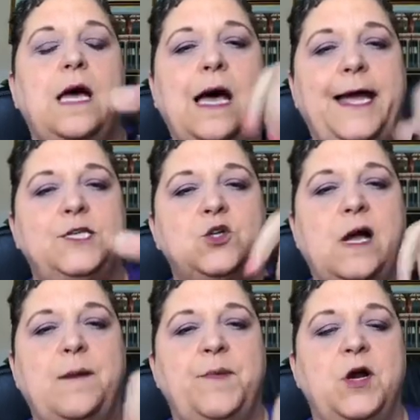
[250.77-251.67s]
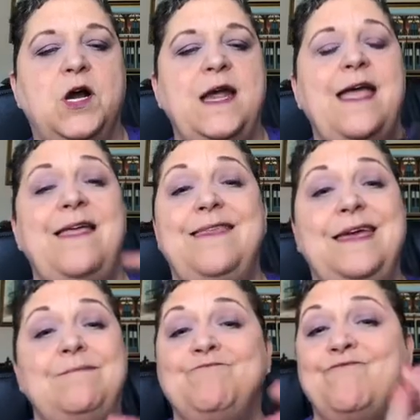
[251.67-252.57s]
eyedropper, and
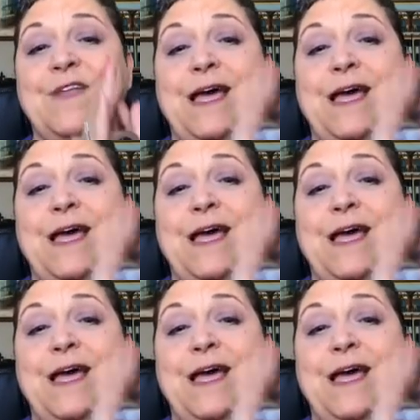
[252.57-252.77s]
then